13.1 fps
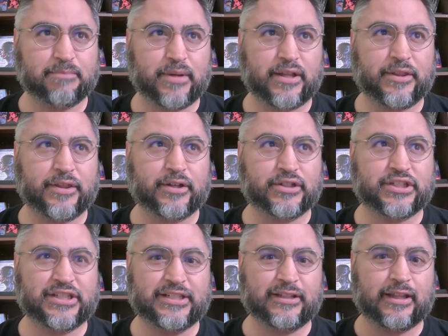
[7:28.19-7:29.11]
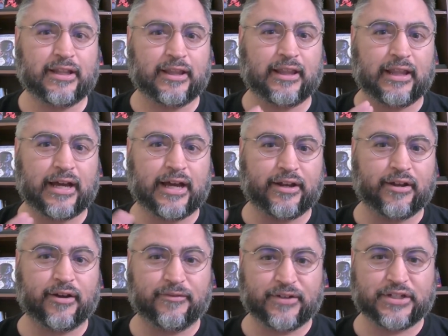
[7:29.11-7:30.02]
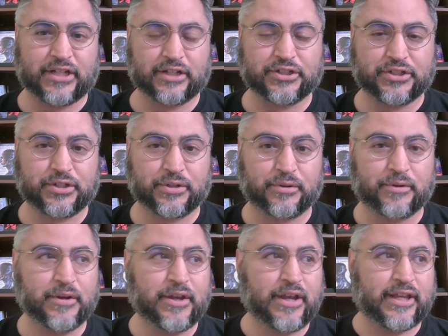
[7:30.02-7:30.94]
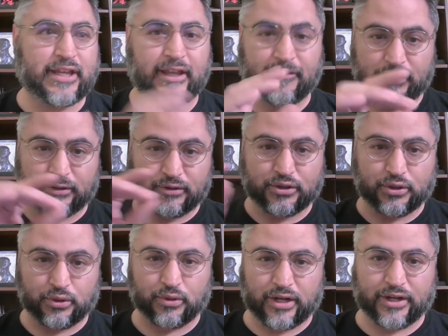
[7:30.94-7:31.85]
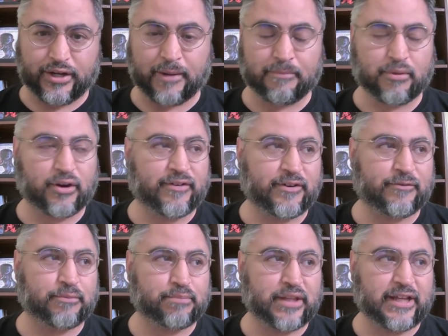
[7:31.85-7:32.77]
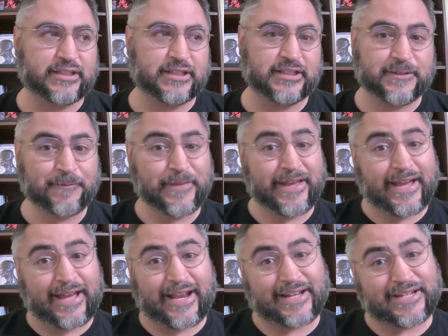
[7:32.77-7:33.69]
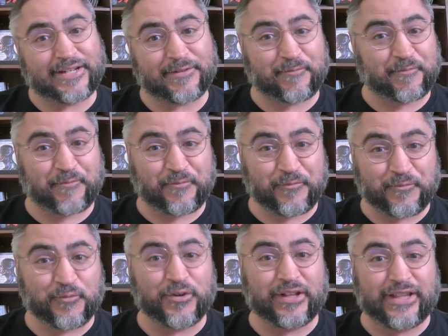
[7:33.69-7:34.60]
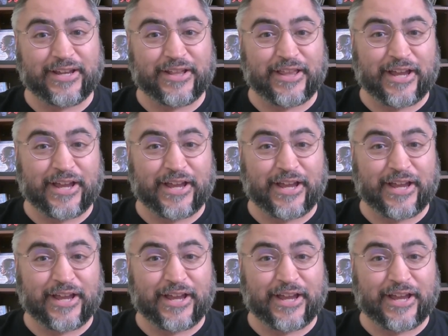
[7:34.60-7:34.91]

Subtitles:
but there's still a lot of attention given to a number of different places. And I didn't really